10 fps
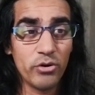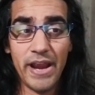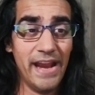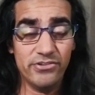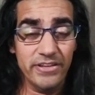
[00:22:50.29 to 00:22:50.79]

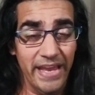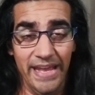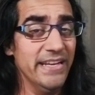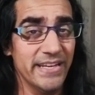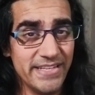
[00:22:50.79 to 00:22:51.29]
or actually
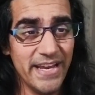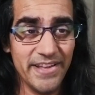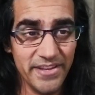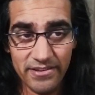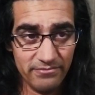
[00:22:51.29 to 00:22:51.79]
any intake.
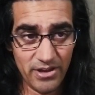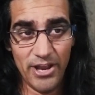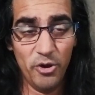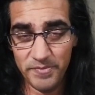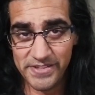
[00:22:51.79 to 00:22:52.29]

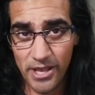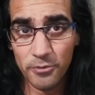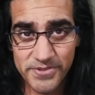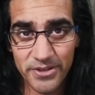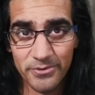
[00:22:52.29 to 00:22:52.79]
I hope this
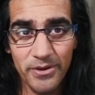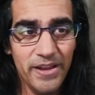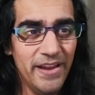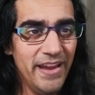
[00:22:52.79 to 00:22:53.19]
helps you.